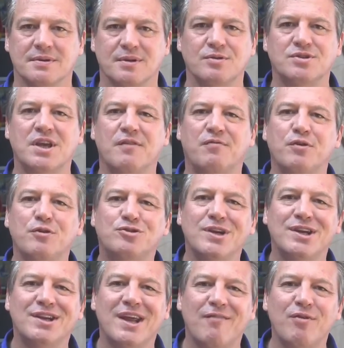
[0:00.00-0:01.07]
You see, if you
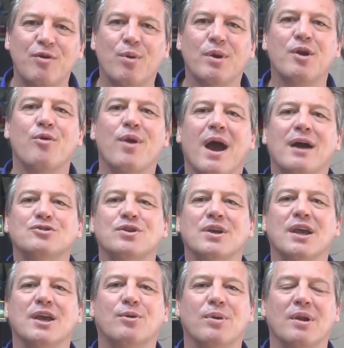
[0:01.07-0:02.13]
treat everyone around
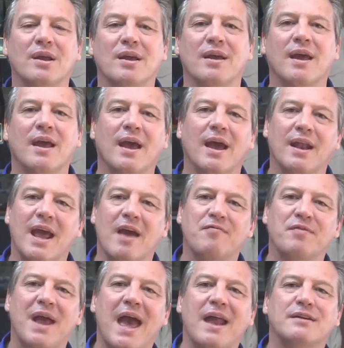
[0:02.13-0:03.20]
you equally and have
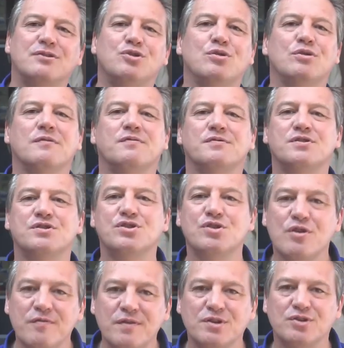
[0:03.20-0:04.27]
an attitude of
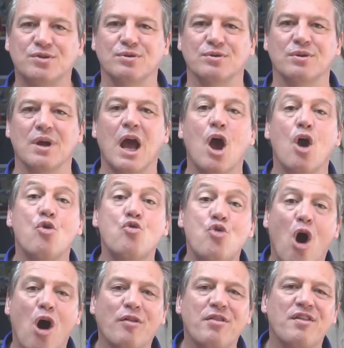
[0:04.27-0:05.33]
servitude
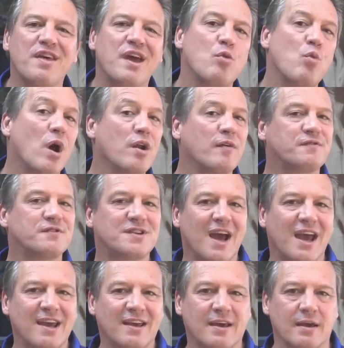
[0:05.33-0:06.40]
rather than one of
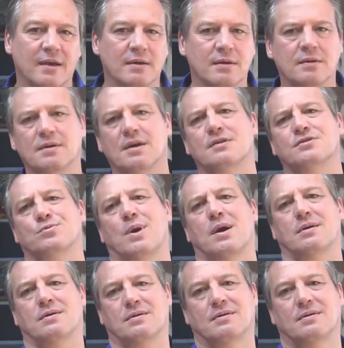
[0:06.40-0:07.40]
taking, guess what?